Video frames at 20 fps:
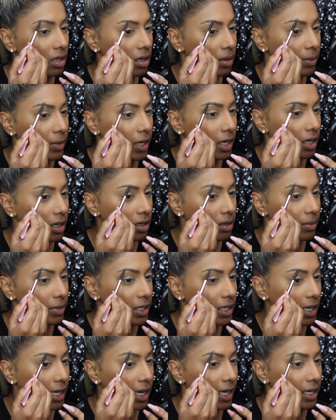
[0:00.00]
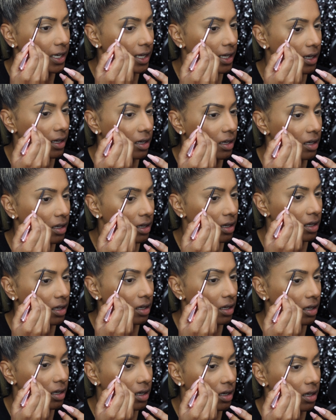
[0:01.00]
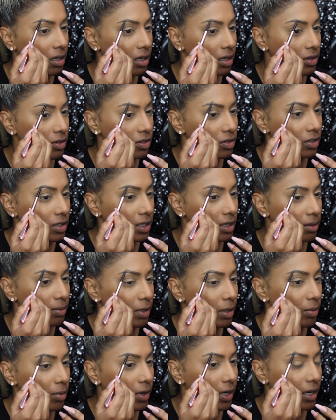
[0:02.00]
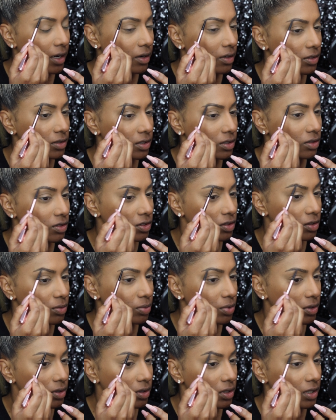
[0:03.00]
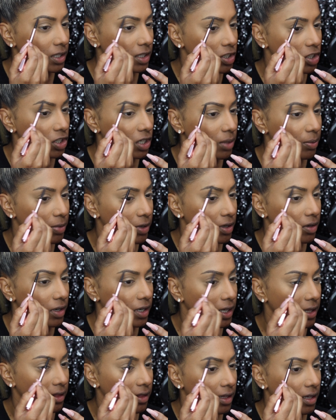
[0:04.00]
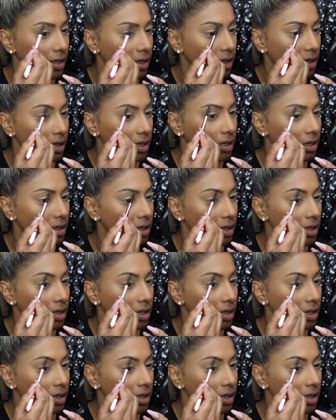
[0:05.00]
I'm not going to be cutting underneath my brow to super like shape it or anything.